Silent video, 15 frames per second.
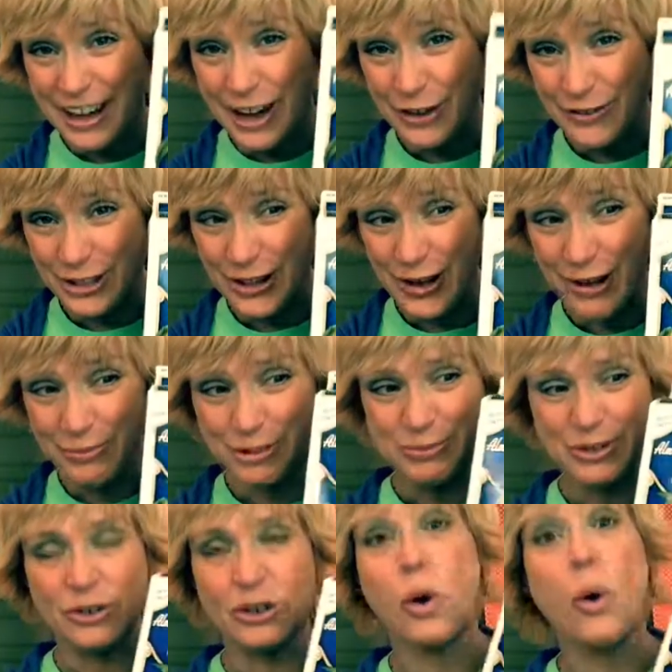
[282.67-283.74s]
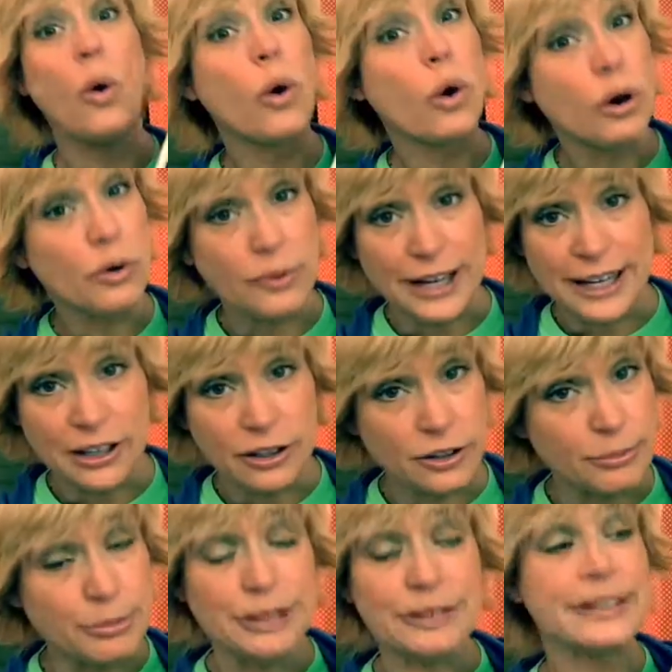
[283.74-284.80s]
of the almond milk or
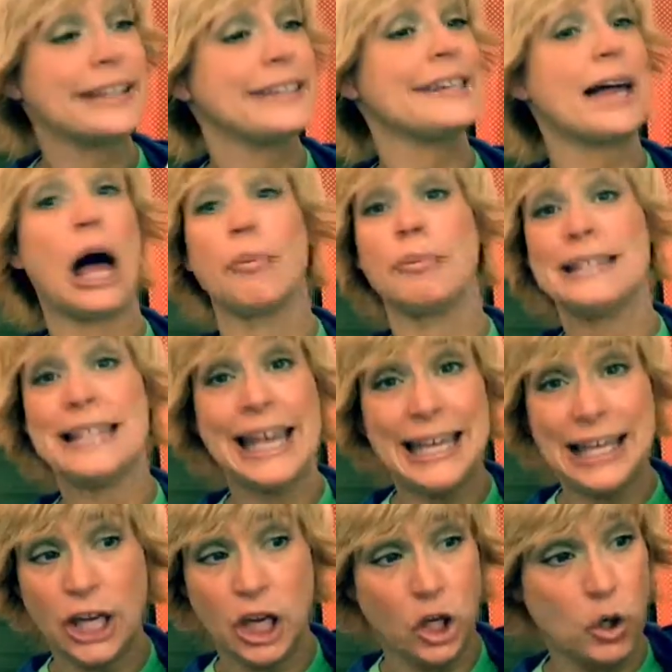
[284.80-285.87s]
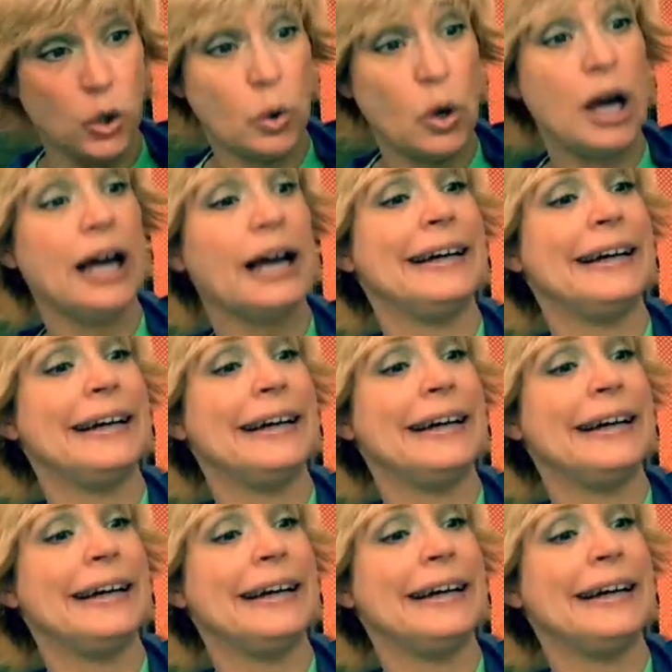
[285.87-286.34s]
regular milk. It's up to you.